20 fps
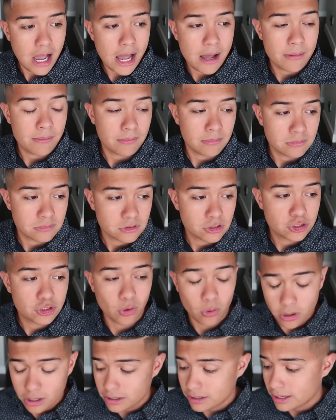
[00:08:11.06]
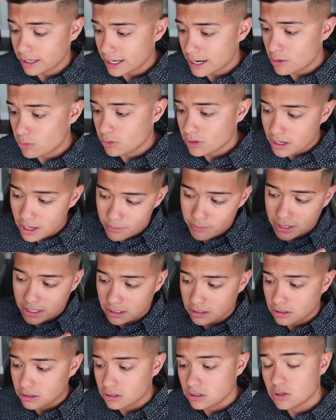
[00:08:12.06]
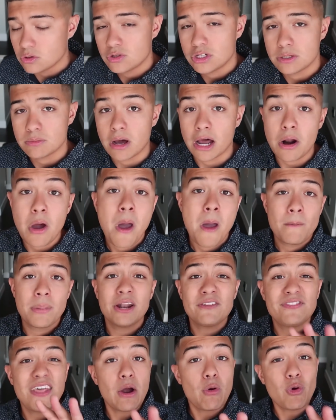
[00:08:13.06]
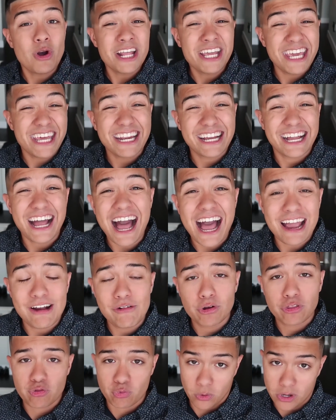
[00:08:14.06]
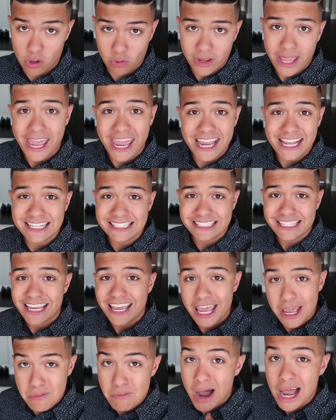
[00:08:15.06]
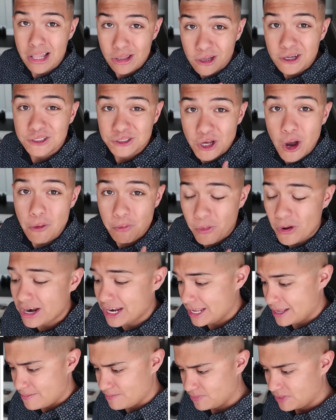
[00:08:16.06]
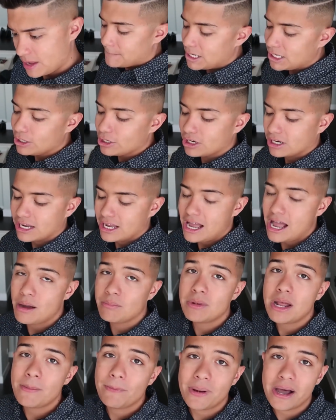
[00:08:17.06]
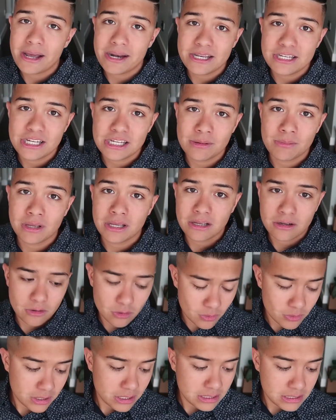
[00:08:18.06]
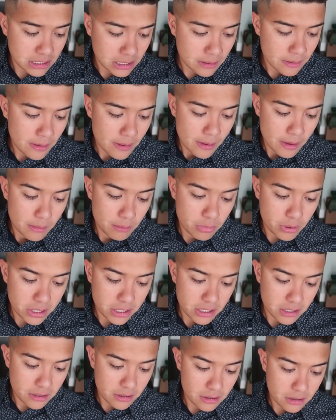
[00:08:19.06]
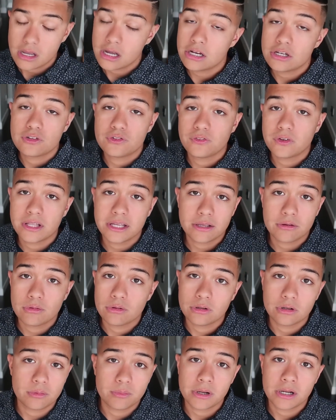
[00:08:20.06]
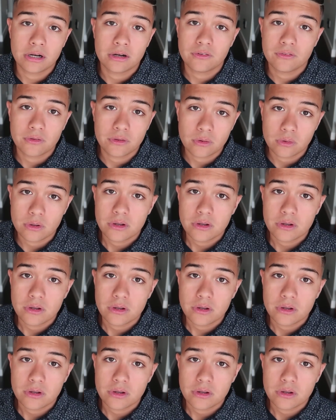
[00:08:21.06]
I'm short and I would not make a good Gucci model. But if they were to get a guy with real gains, it might look dope on him. But look, I'm not body shaming or anything, but I just felt like it would look better